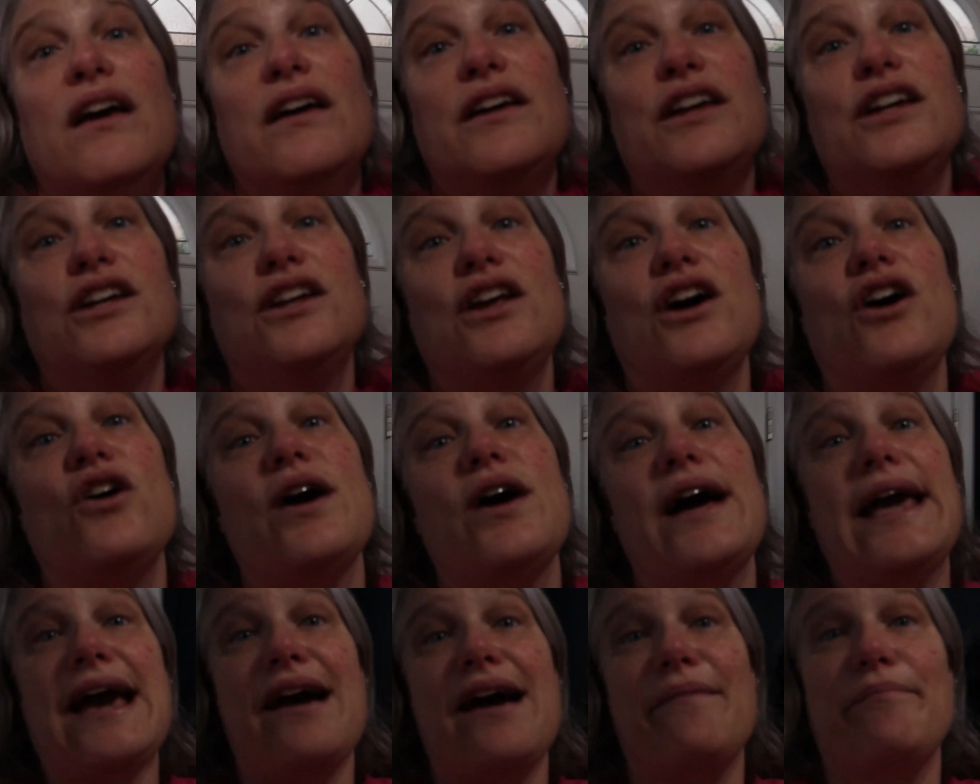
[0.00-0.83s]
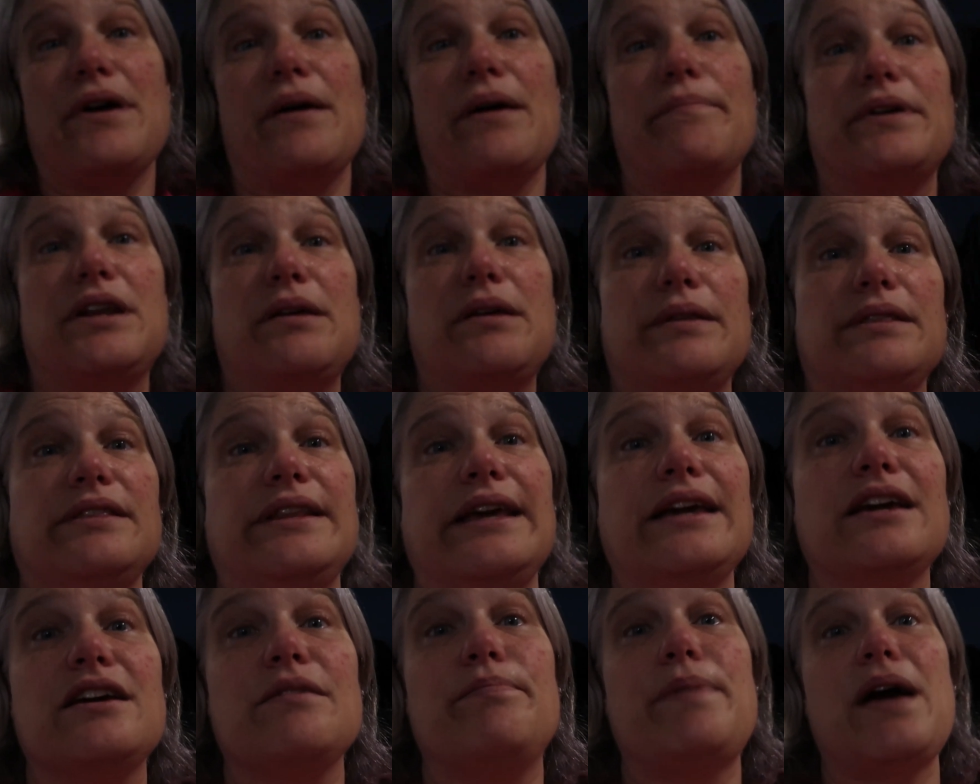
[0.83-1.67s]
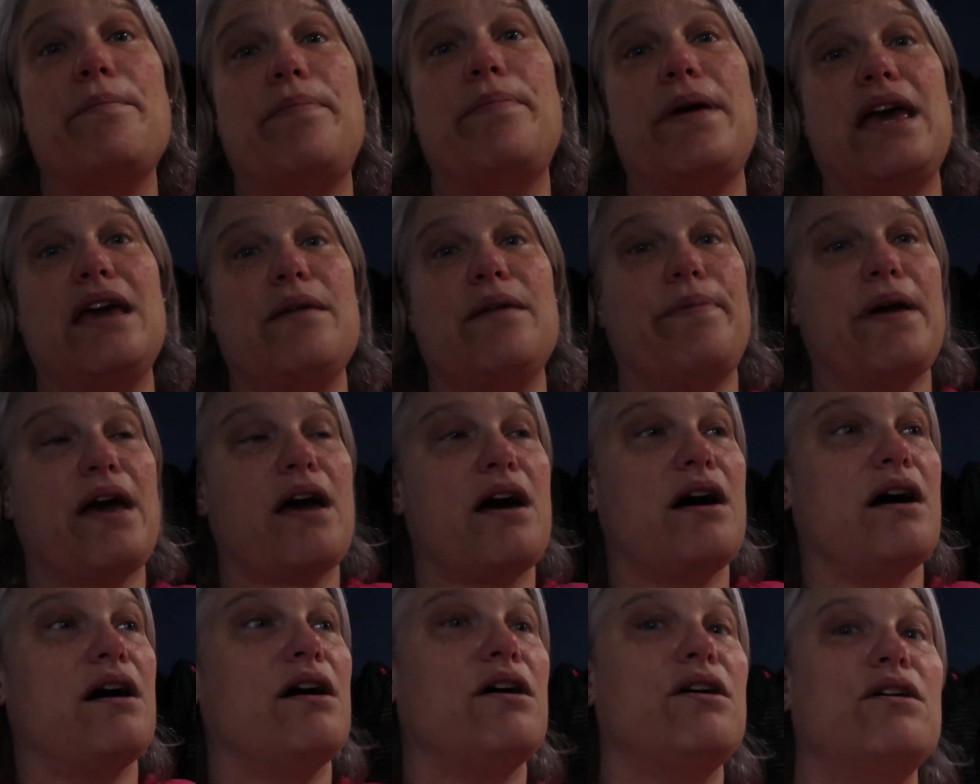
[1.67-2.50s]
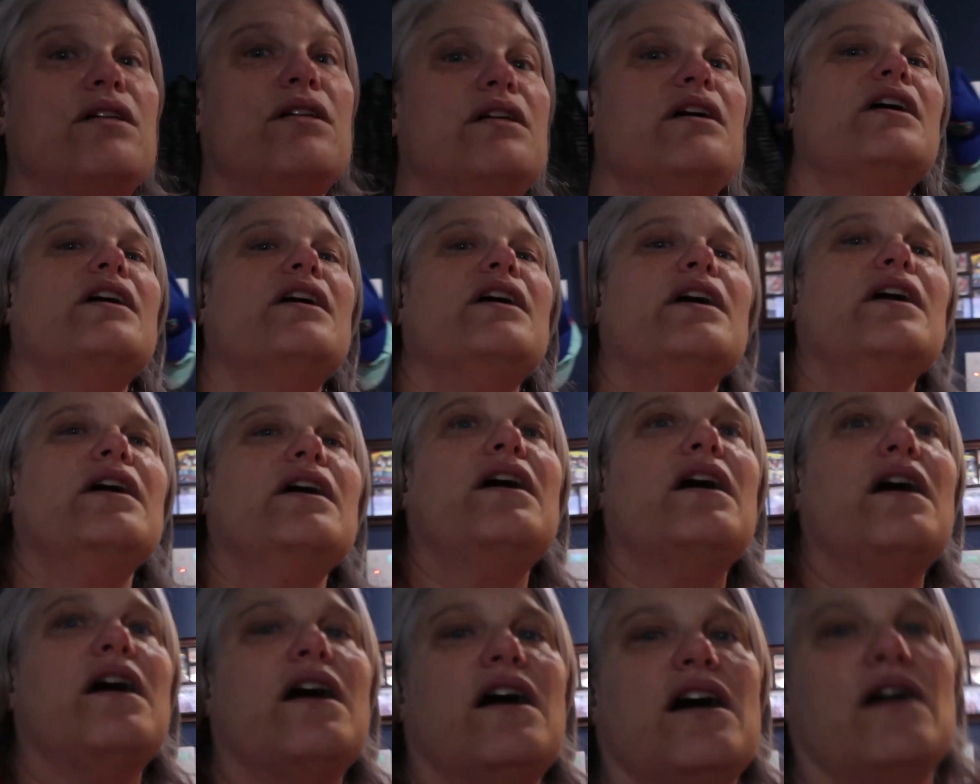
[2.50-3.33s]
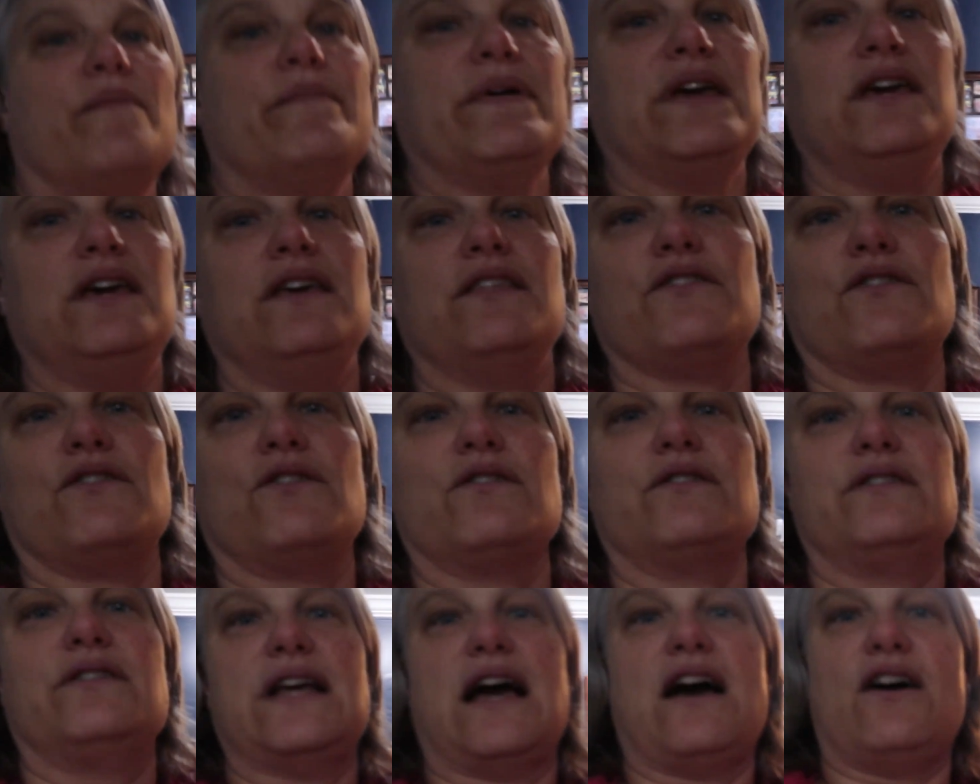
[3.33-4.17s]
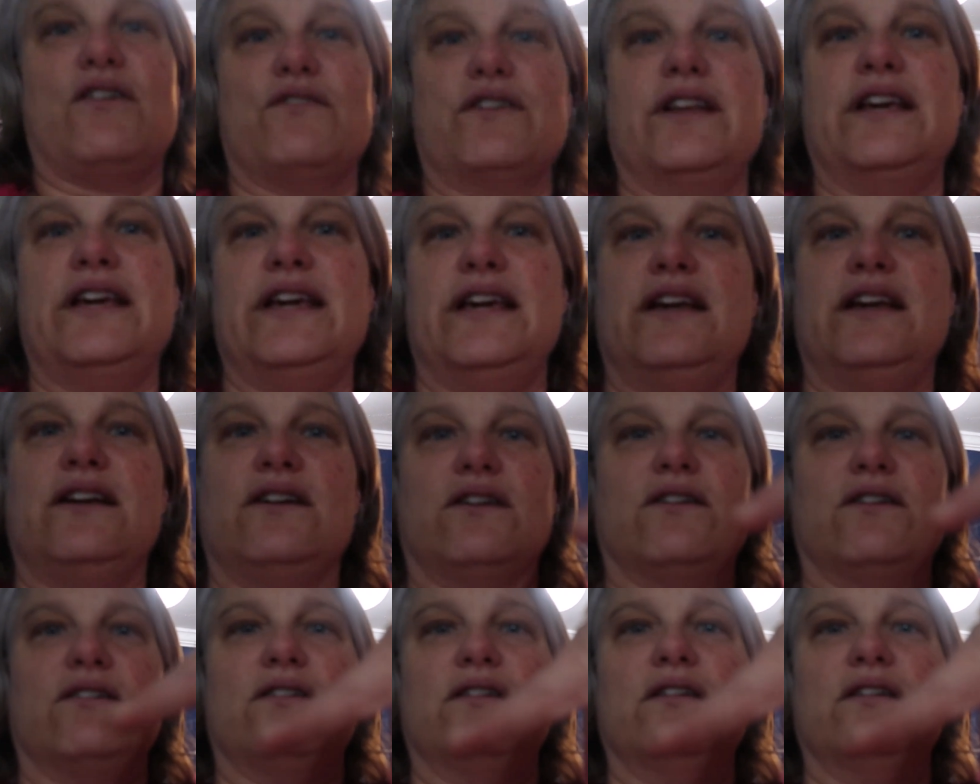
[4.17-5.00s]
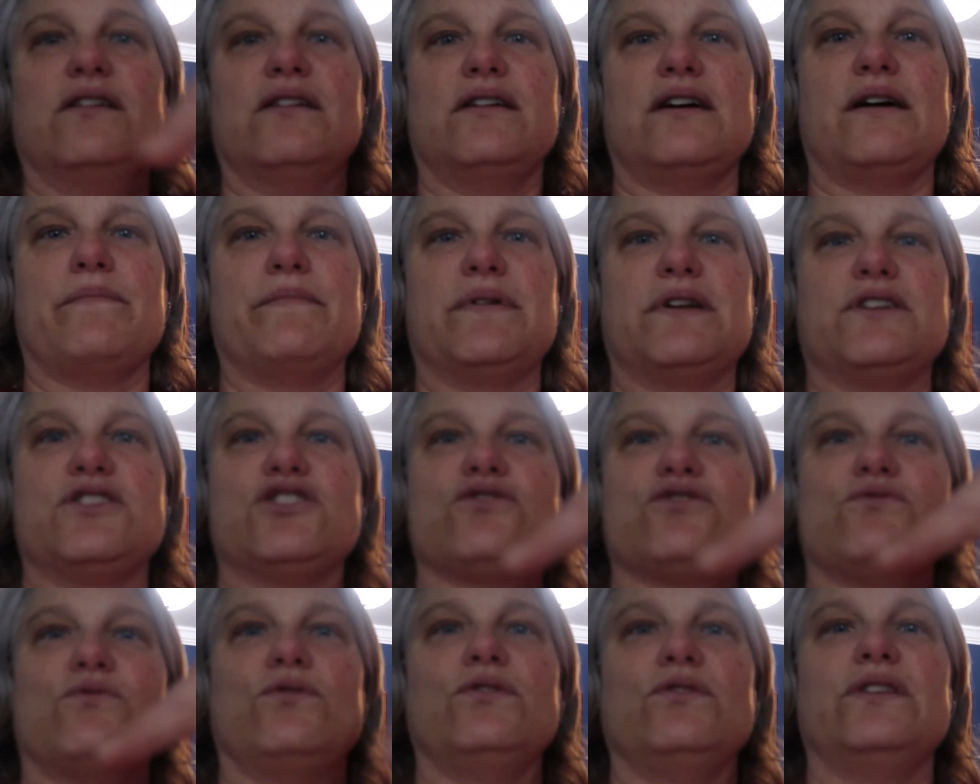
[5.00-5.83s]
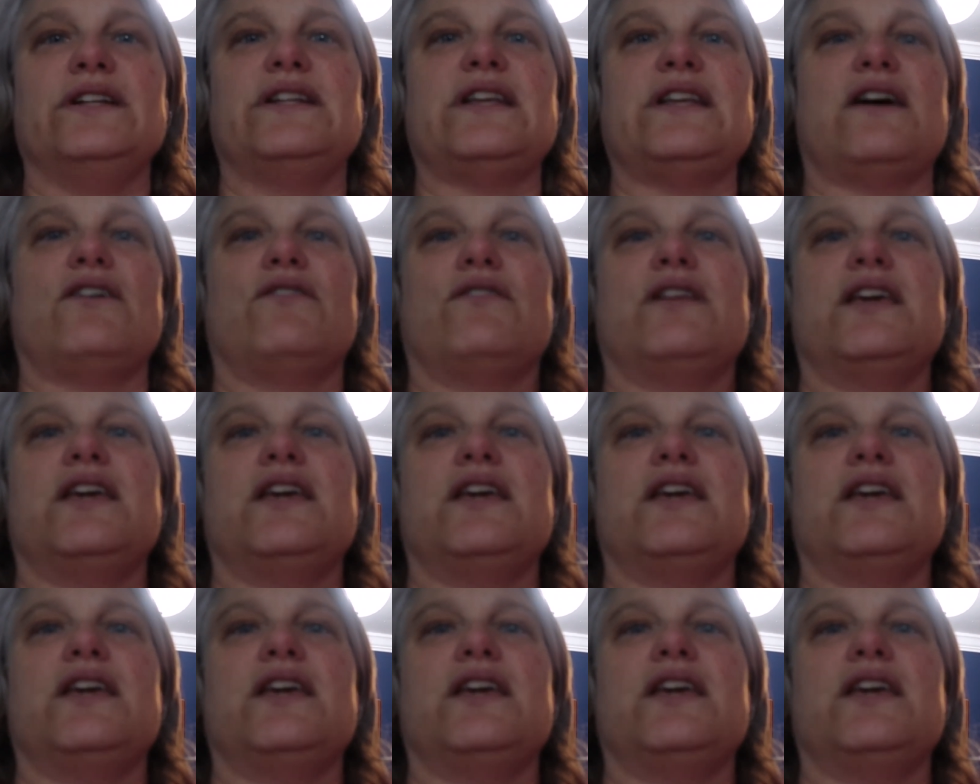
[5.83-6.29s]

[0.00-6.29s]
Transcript: You know, I'm going to link my PayPal either down here. I'm going to scroll it down